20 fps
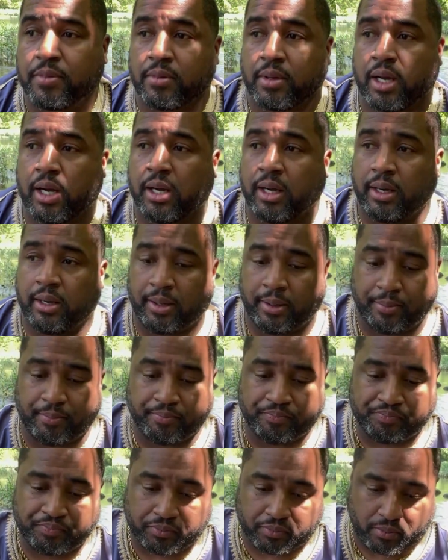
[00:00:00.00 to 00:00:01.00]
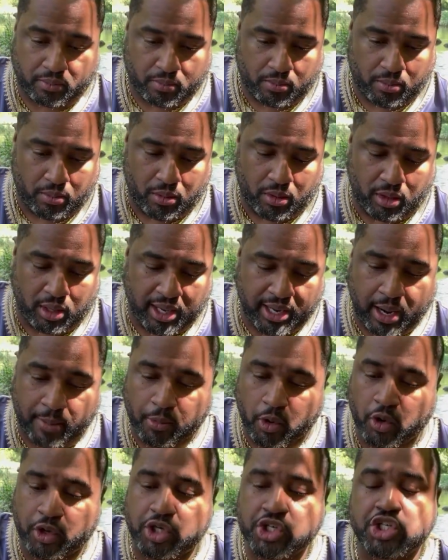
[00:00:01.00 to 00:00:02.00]
And I'm
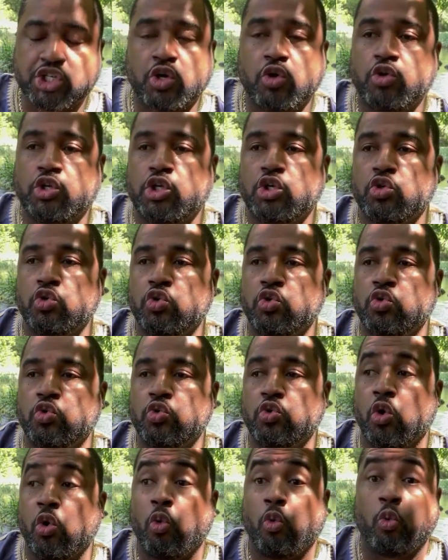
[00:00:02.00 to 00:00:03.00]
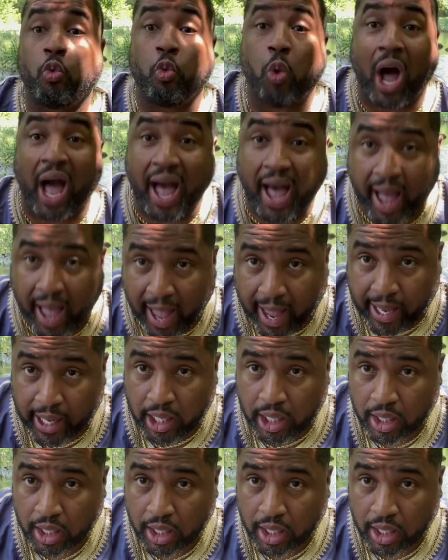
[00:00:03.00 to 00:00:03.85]
going to show you why